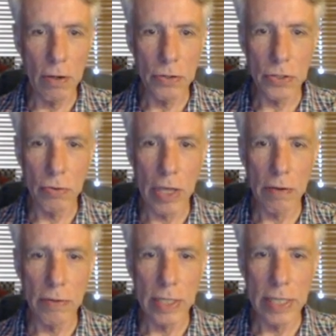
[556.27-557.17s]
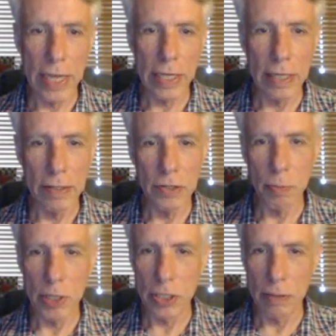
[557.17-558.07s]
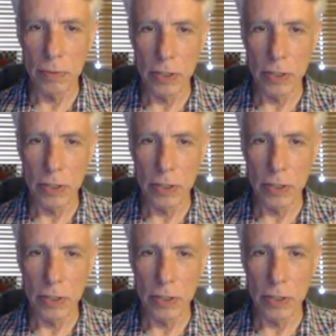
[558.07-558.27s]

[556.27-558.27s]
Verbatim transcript: also counterattacking this bishop.